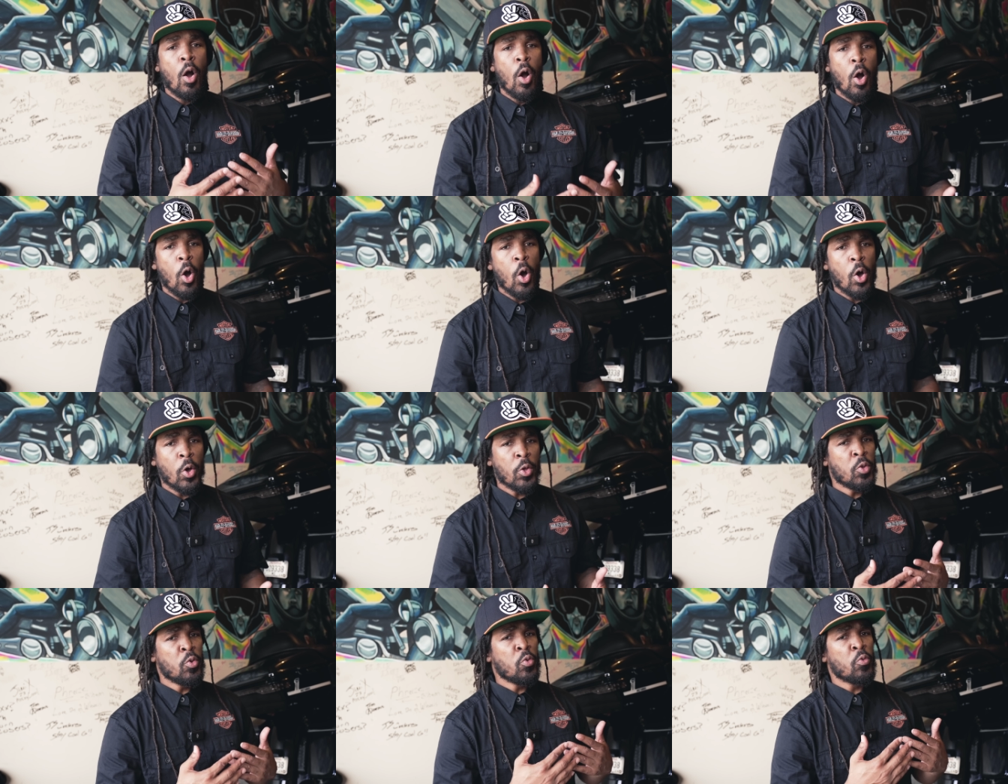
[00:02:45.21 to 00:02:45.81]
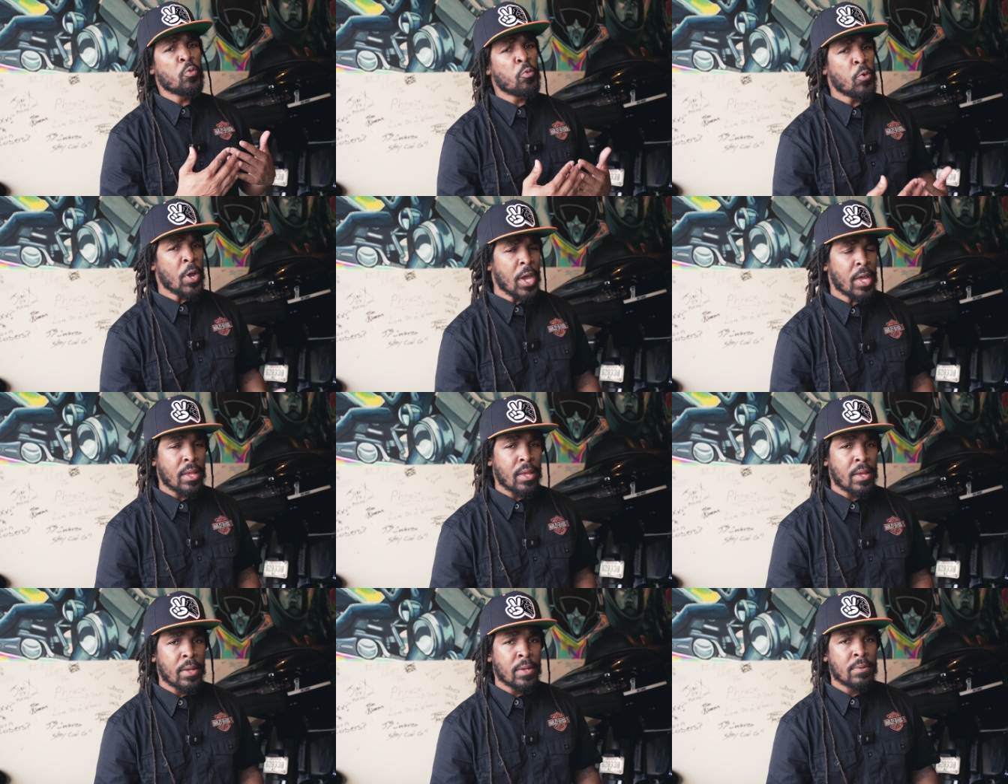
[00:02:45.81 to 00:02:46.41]
Are you
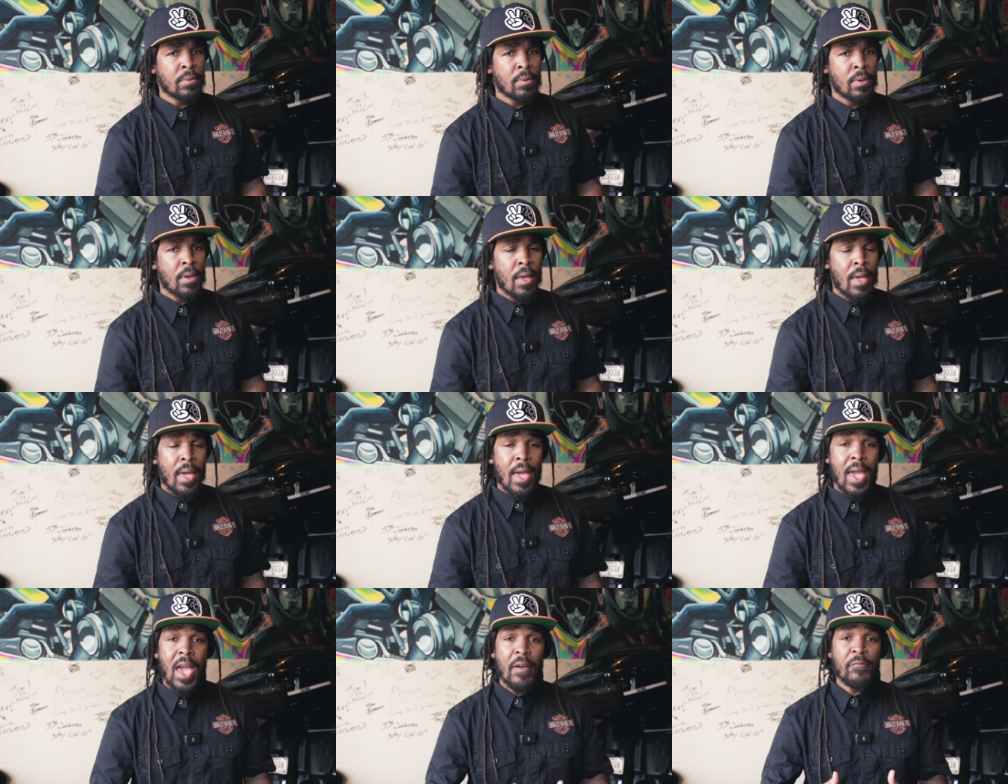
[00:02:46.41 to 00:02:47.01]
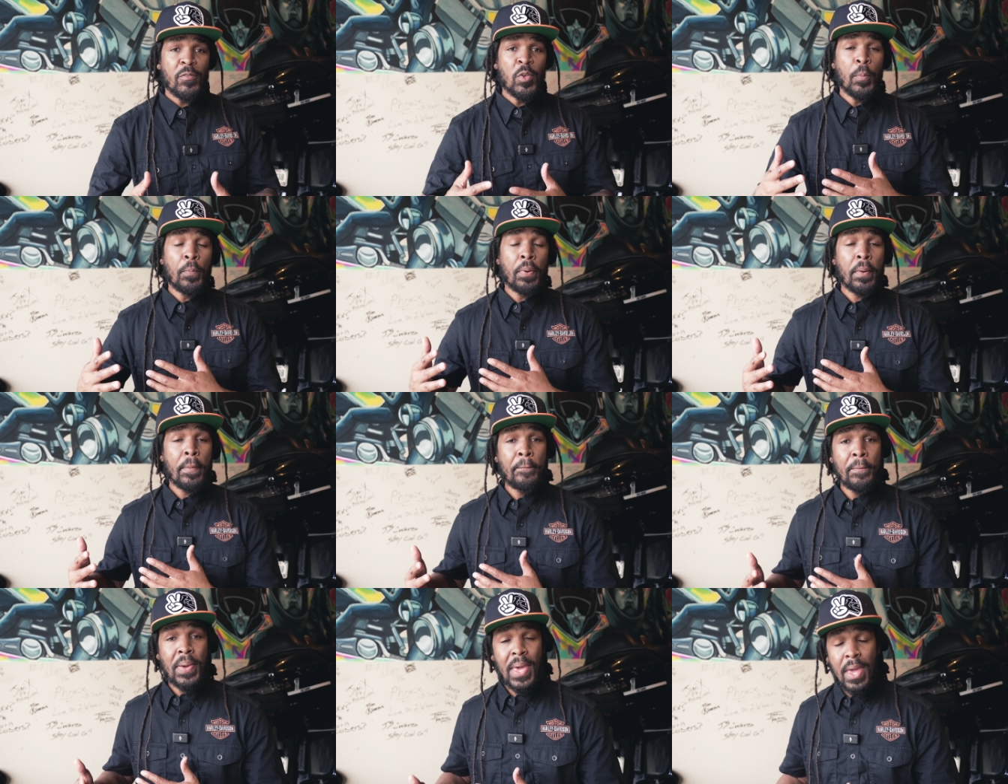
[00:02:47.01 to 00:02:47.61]
ready? Have you
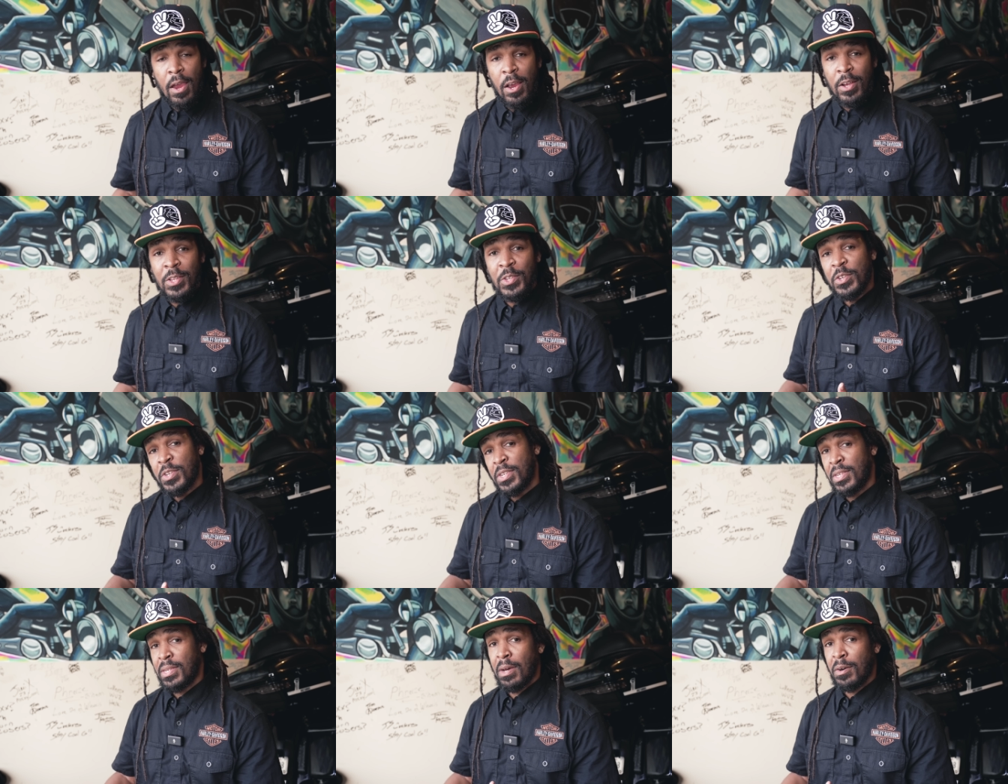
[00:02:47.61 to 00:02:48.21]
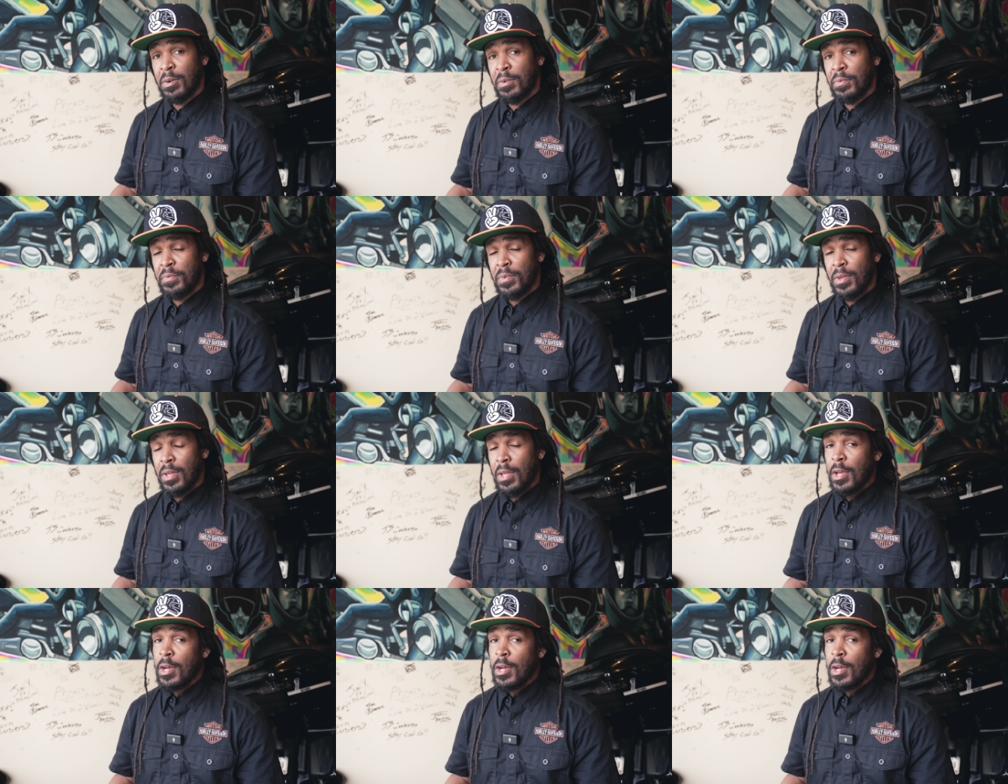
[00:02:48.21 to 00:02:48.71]
prepared yourself?